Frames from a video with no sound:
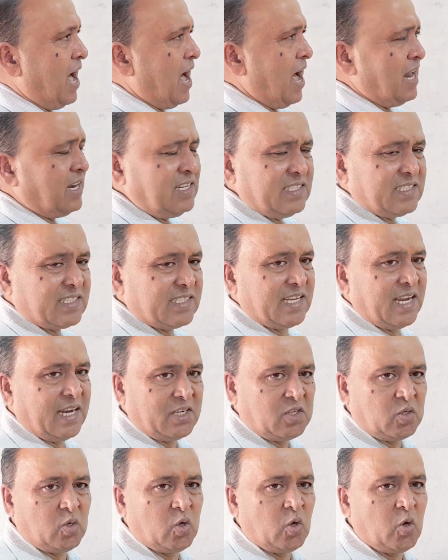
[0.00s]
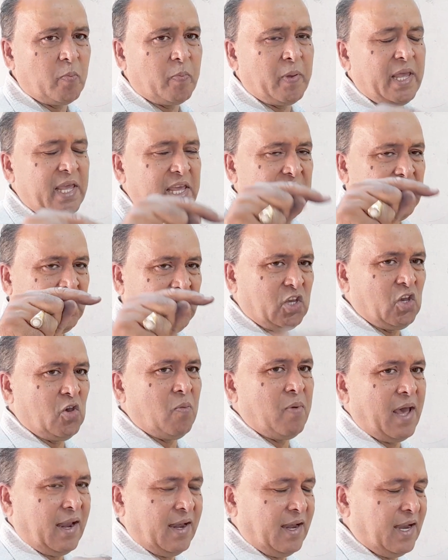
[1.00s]
are said to be
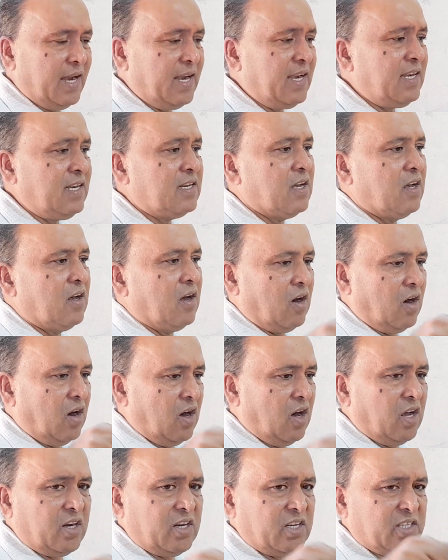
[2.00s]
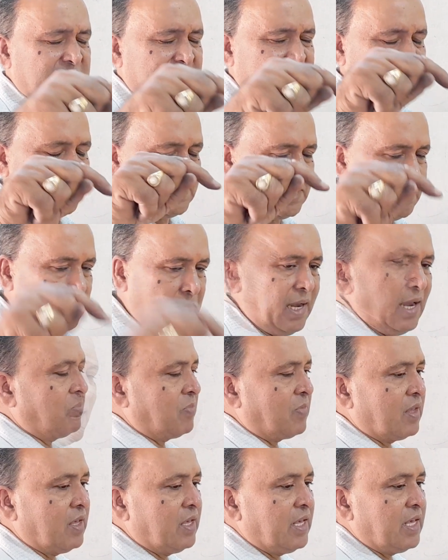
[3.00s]
equivalent or
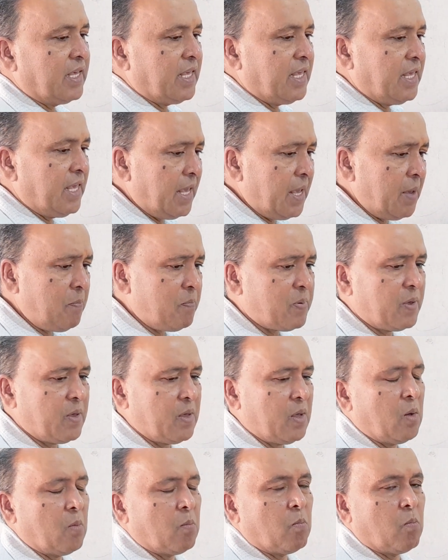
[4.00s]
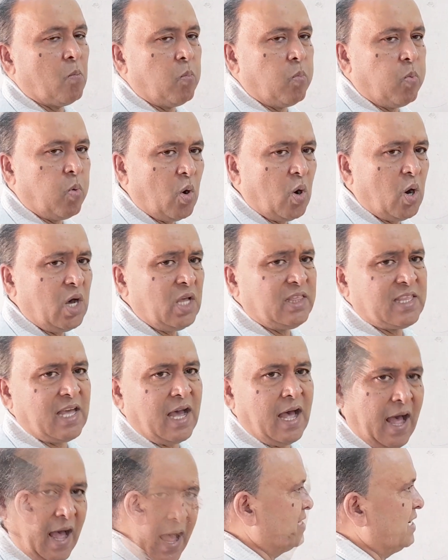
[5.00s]
similar if both
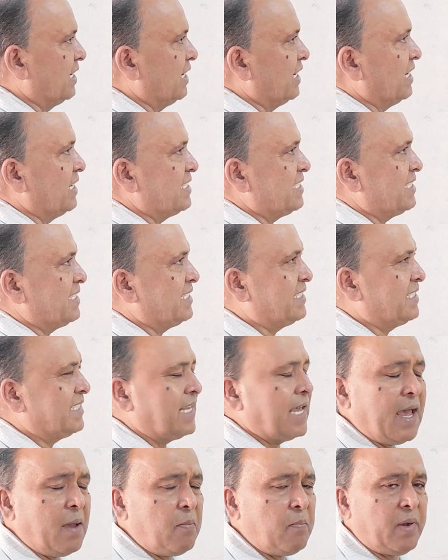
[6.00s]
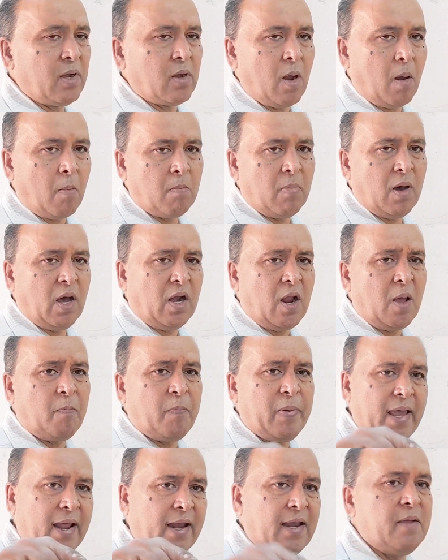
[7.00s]
have same number
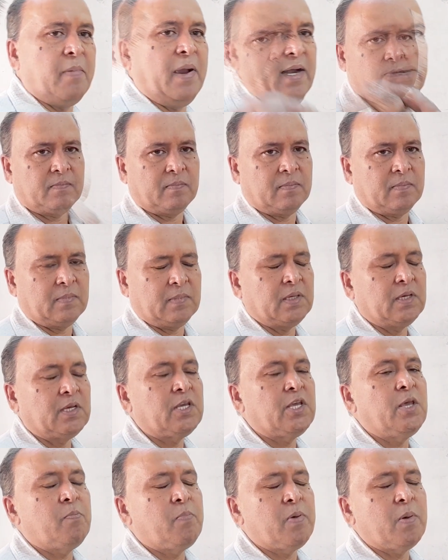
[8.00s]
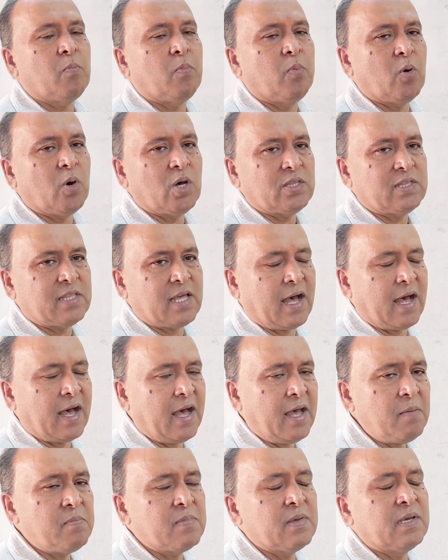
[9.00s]
of elements. If both
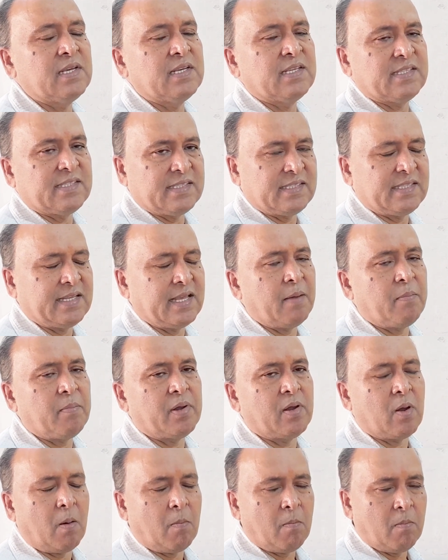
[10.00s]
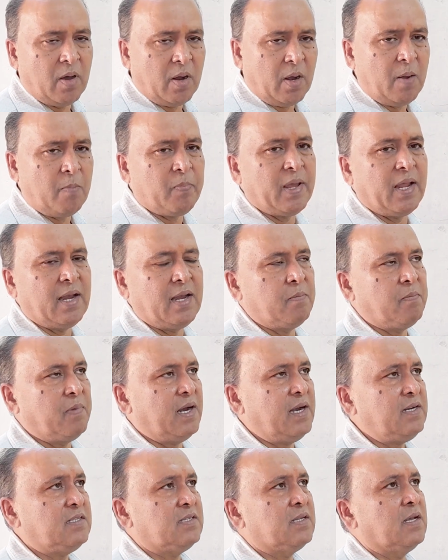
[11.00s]
have same number of
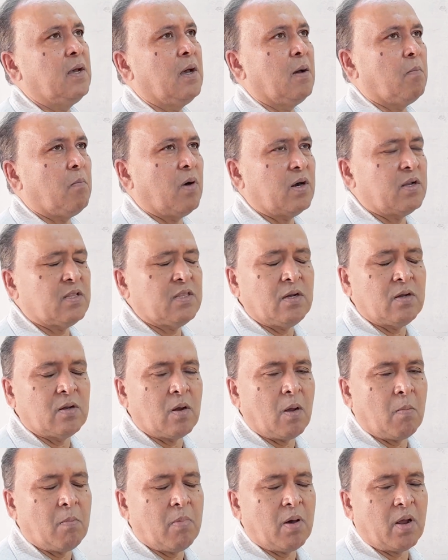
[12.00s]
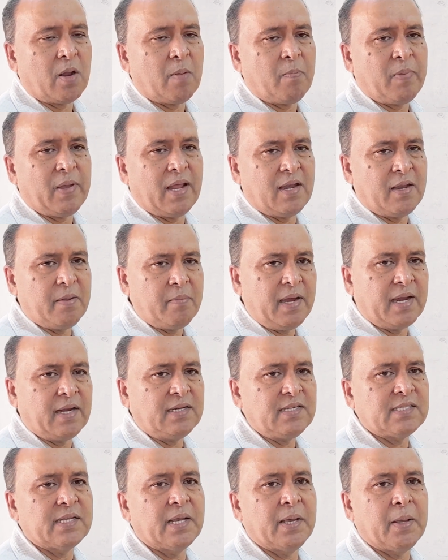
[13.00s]
elements, but the number of
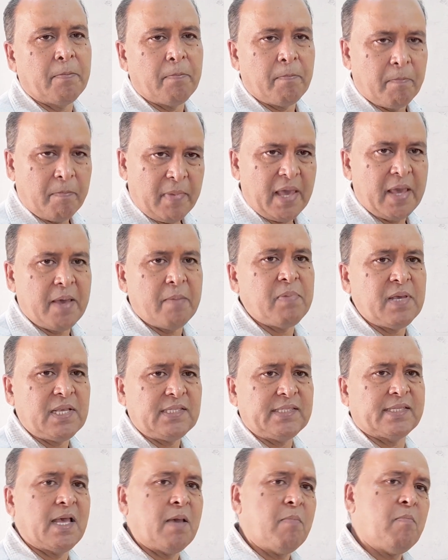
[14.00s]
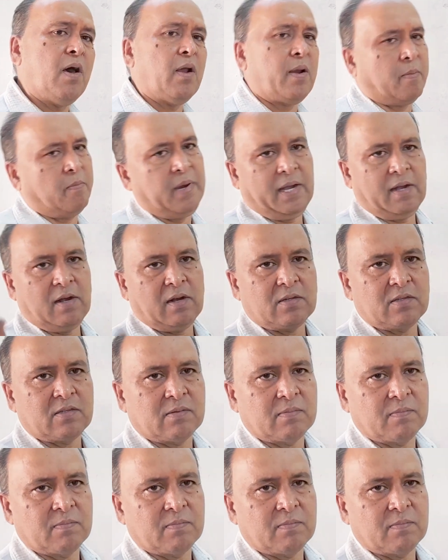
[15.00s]
elements may be same or may not.